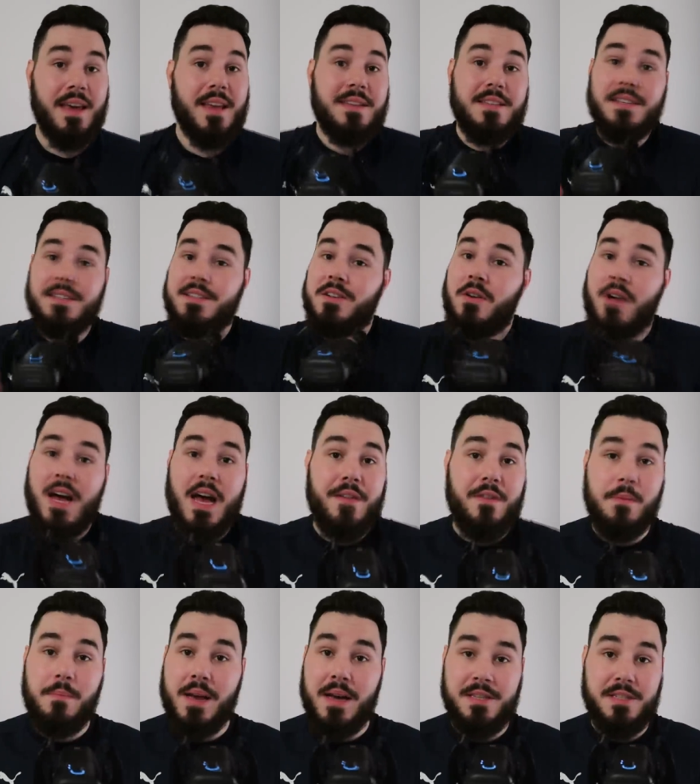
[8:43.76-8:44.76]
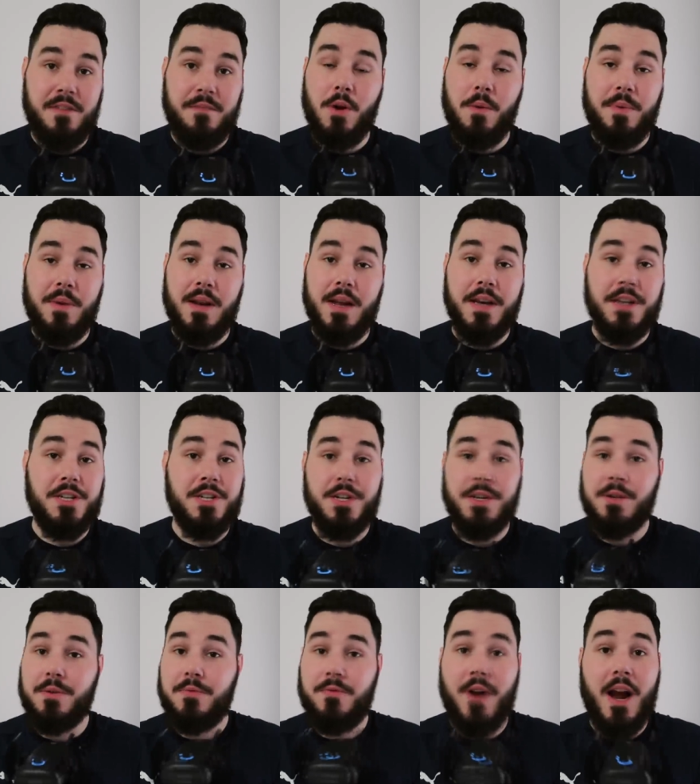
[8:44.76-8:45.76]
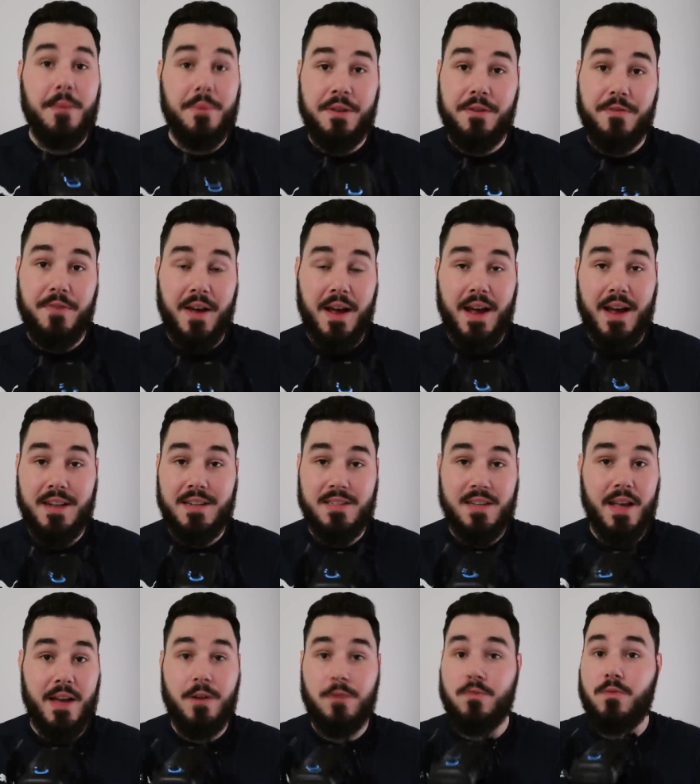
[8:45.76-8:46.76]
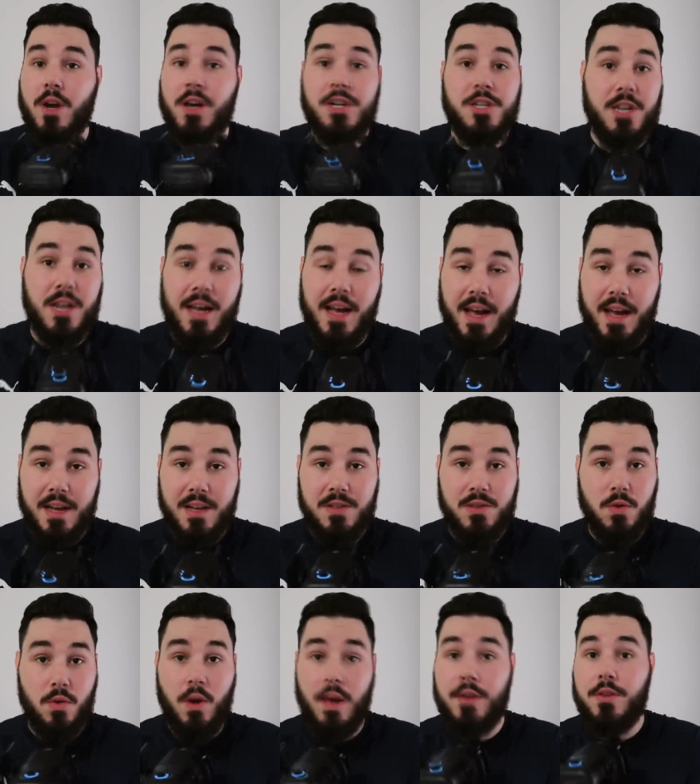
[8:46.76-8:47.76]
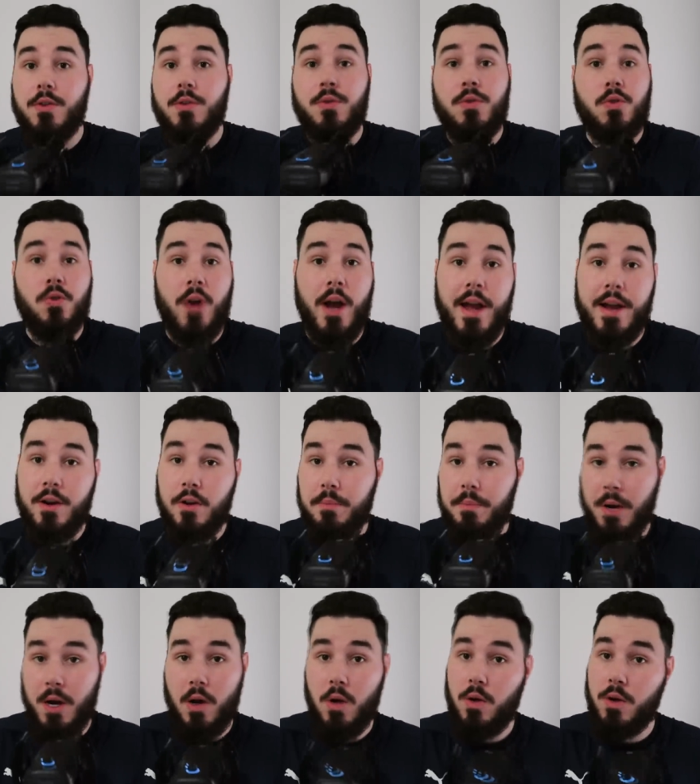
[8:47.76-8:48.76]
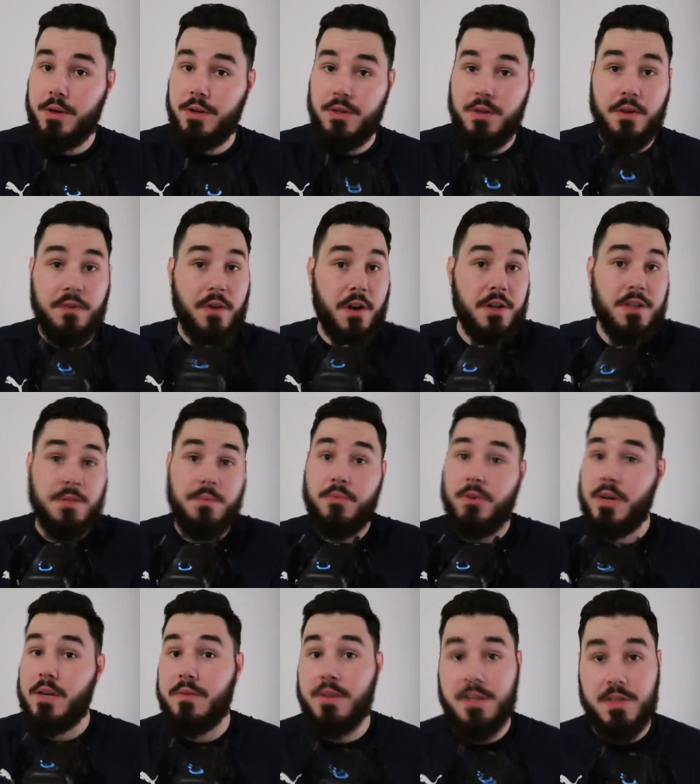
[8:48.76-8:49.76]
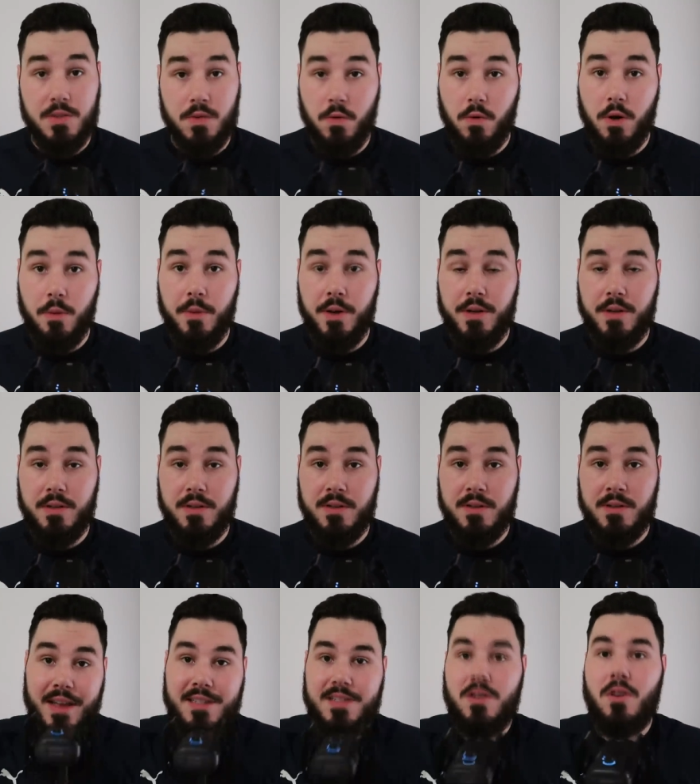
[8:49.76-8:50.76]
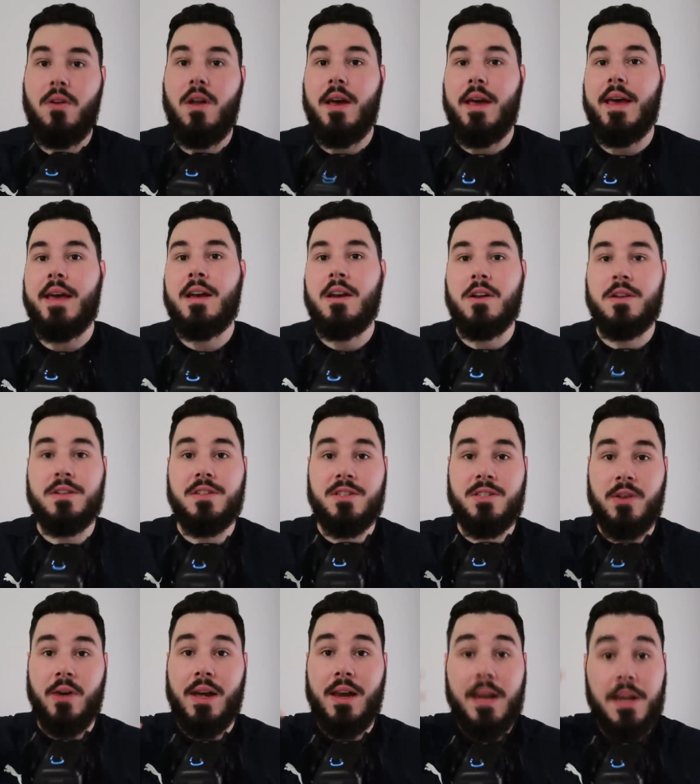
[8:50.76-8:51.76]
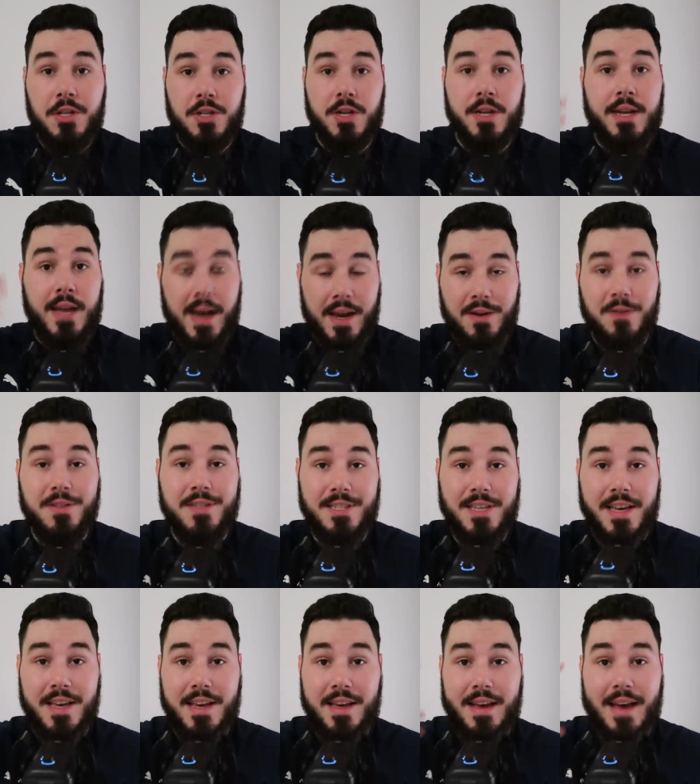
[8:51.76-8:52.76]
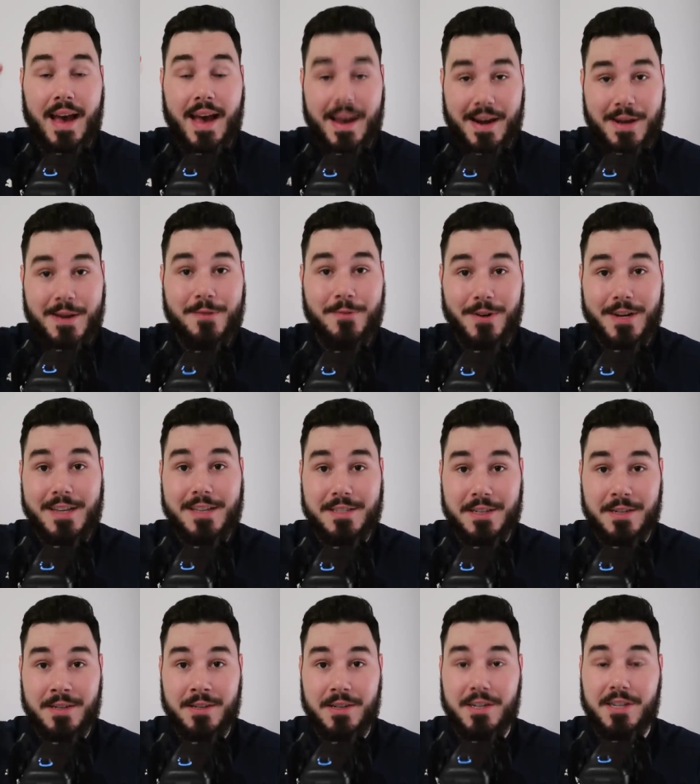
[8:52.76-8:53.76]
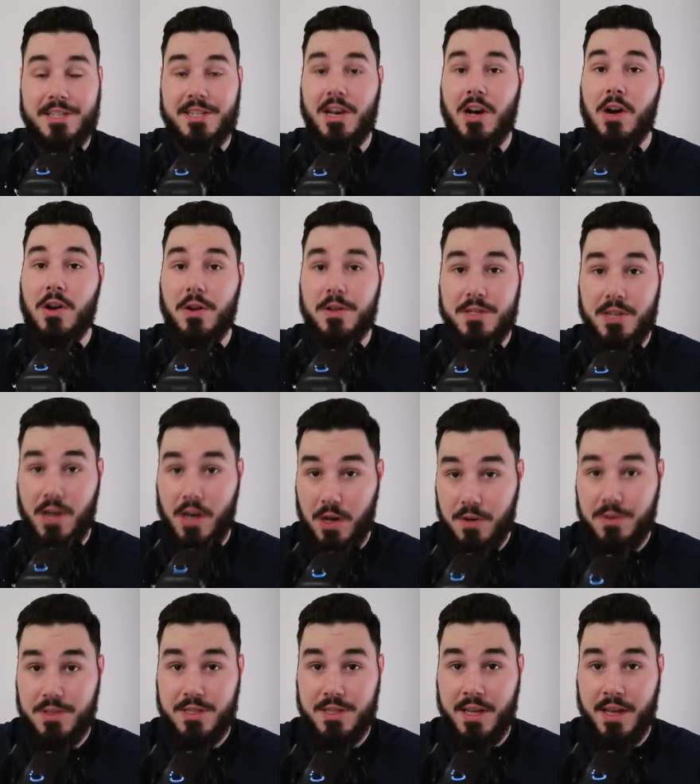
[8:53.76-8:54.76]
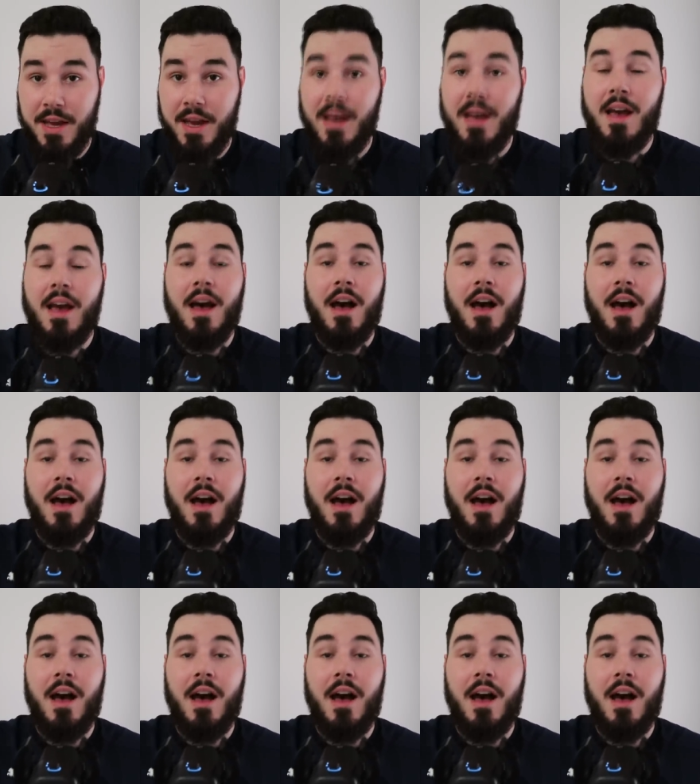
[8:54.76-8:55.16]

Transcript: It does not have a massive population of rabid fans like Russia has, or like Ukraine or Poland, who've hosted previous tournaments. It's not like England, so I literally cannot see any reason Qatar got to host it